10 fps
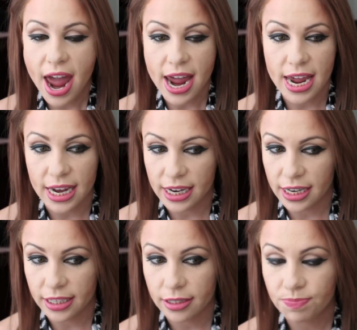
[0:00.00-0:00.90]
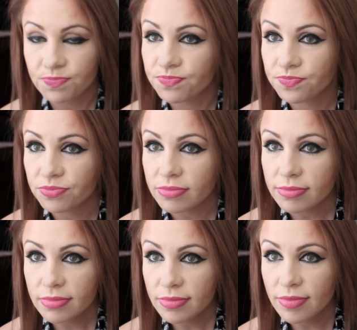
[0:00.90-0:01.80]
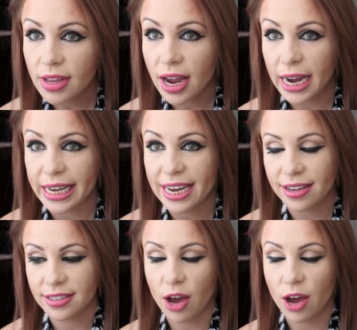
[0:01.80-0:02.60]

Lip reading: And I guess